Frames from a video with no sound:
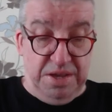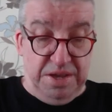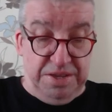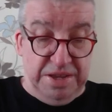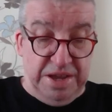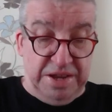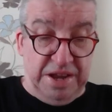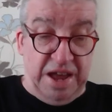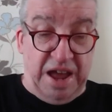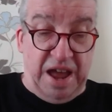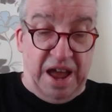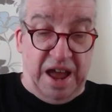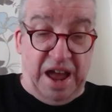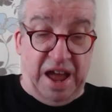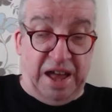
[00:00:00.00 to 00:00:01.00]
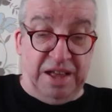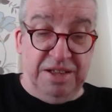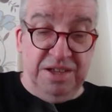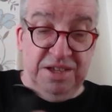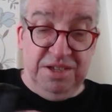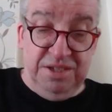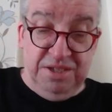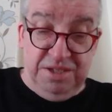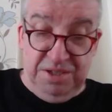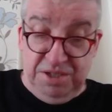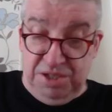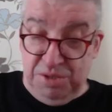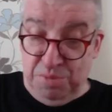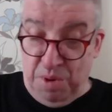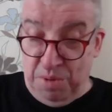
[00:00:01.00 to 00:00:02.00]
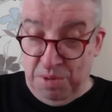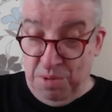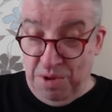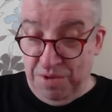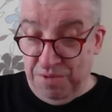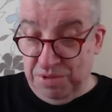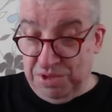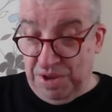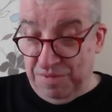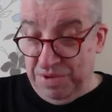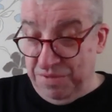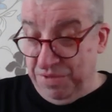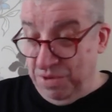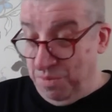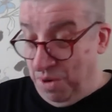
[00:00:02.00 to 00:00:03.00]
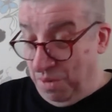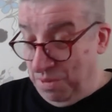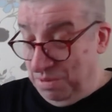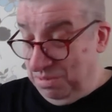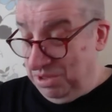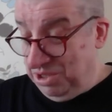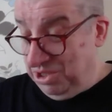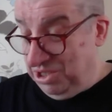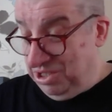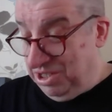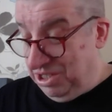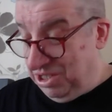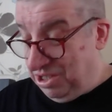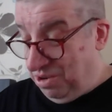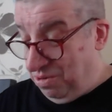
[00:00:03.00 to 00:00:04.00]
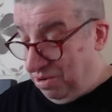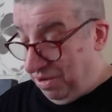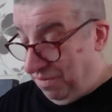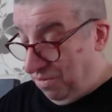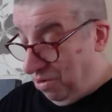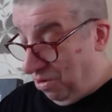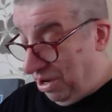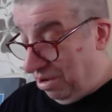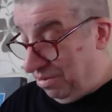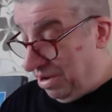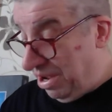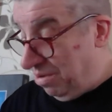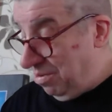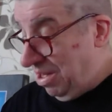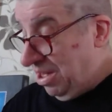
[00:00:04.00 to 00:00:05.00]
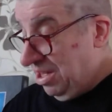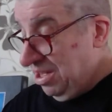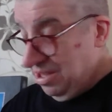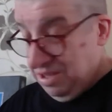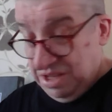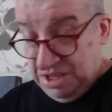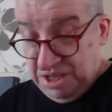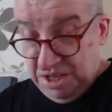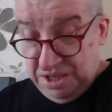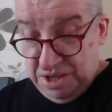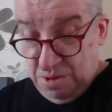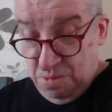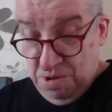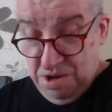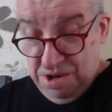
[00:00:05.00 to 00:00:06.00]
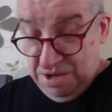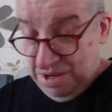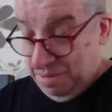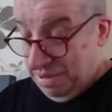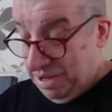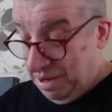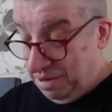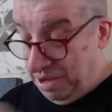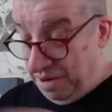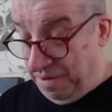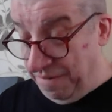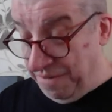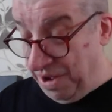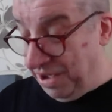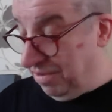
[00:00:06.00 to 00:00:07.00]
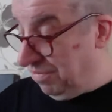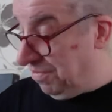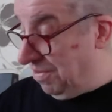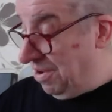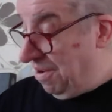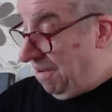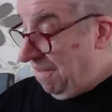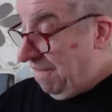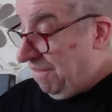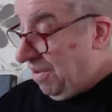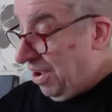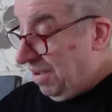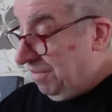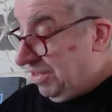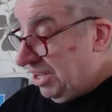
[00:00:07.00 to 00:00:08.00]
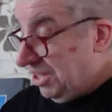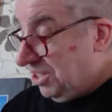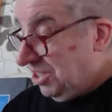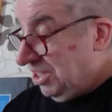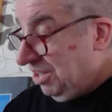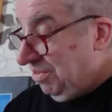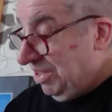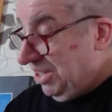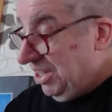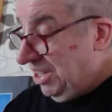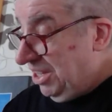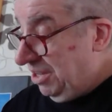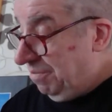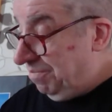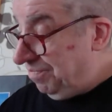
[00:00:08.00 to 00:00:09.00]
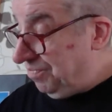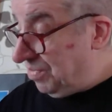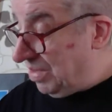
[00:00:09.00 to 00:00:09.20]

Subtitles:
And then, aha, this is probably why I was having a few problems. The CDs are all going to fall out now. This is a, five disc DVD